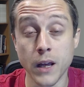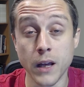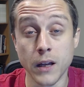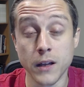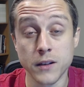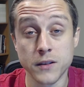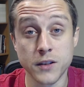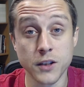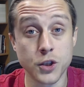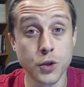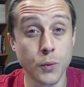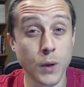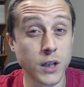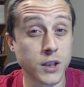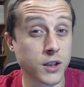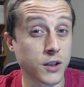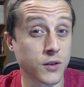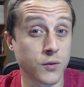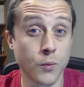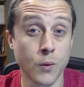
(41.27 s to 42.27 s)

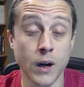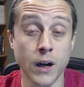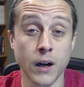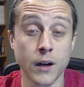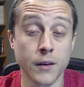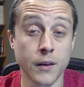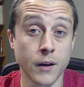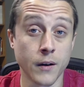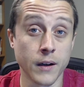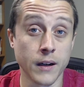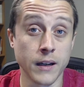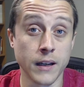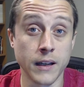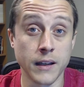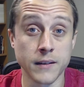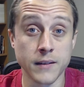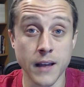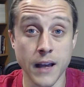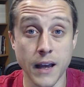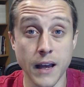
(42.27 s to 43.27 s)
situations where there
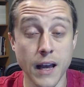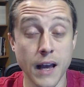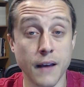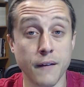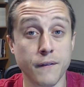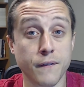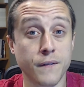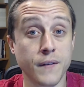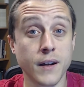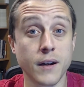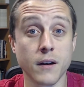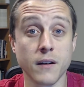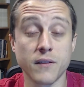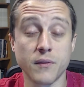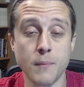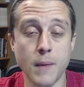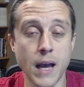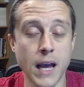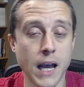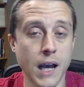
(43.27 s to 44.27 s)
is a fear of
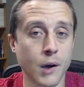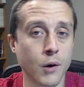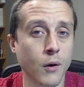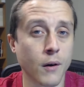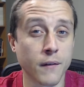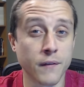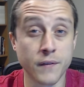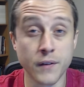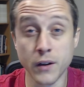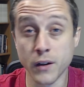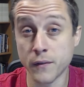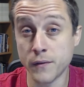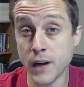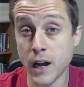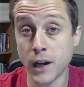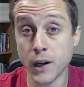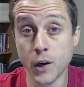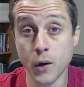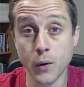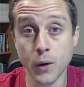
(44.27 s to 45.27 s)
man, or a fear of
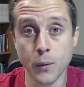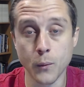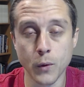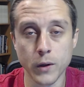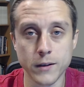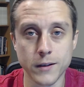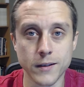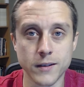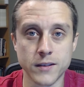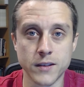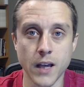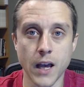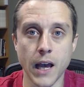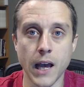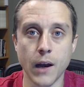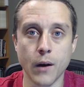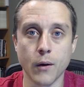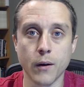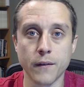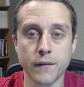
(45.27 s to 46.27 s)
not knowing what to say,
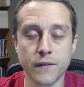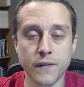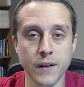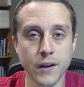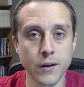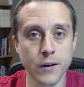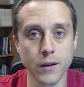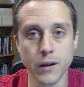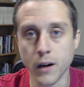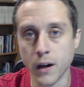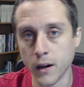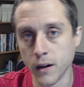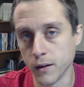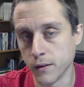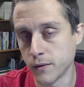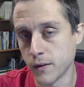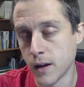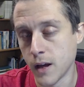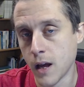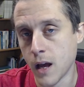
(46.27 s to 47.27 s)
or a fear
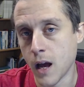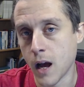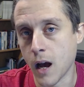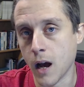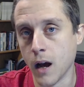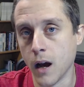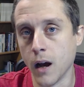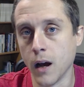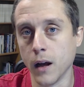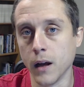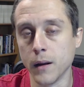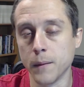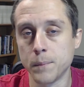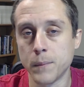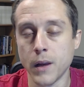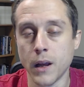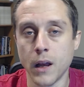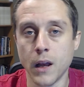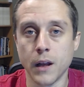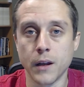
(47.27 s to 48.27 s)
of
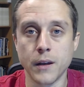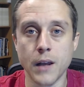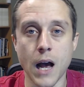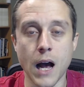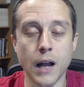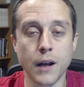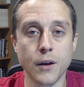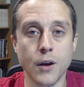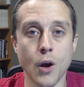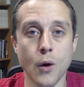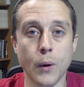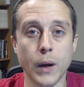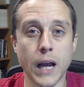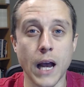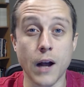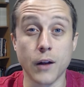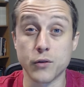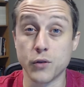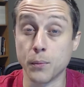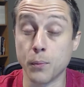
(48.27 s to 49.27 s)
not knowing
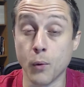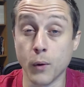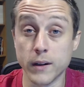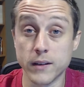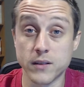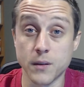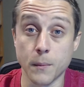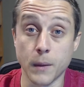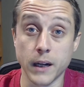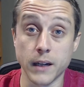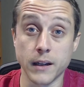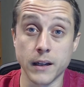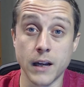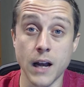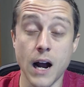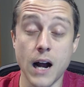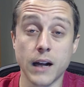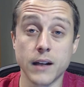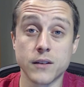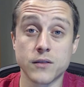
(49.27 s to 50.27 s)
how to point somebody to
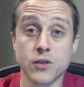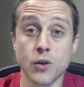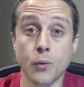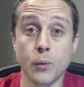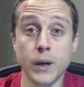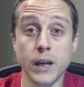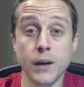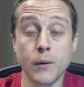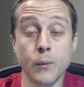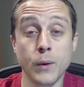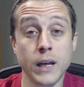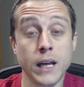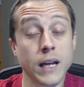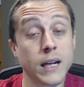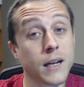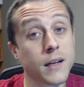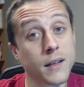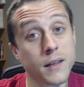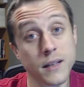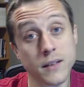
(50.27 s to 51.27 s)
God. And so we get
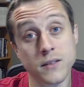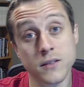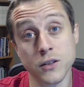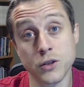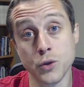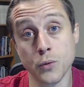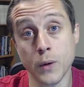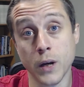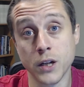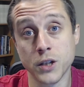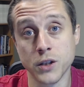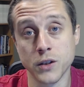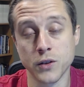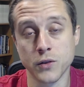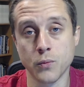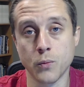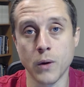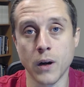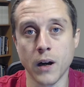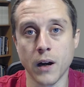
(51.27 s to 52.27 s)
into these situations
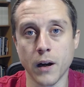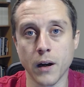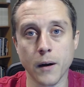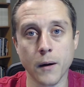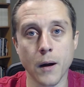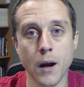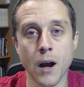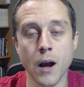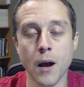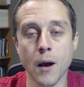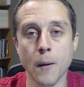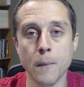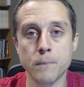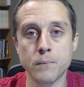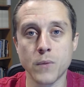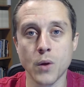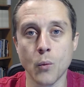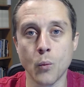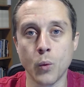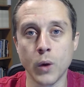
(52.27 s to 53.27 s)
where
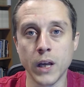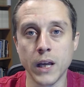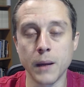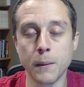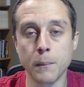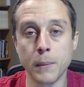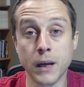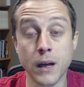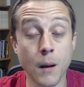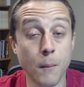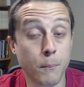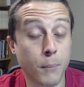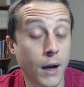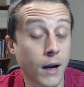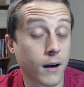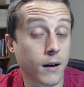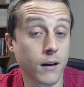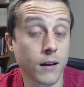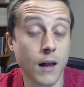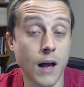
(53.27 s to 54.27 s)
we become
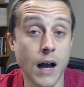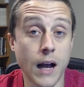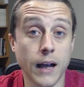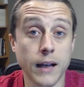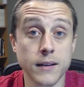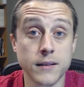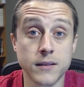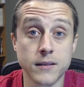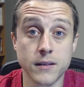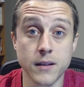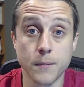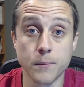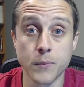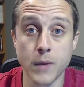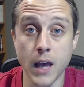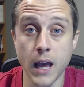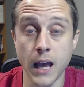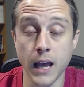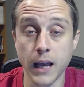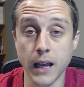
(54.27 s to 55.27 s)
paralyzed
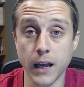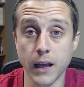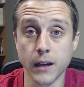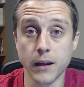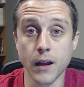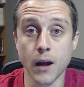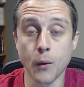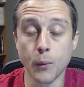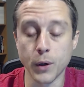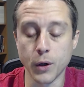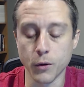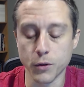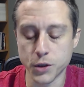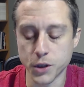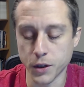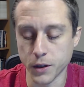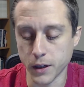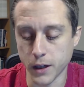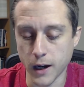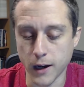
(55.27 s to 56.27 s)
and we don't share
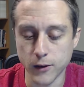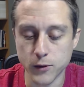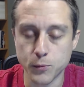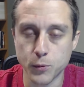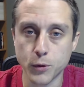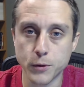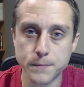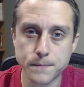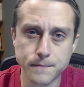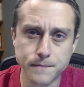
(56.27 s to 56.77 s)
the gospel.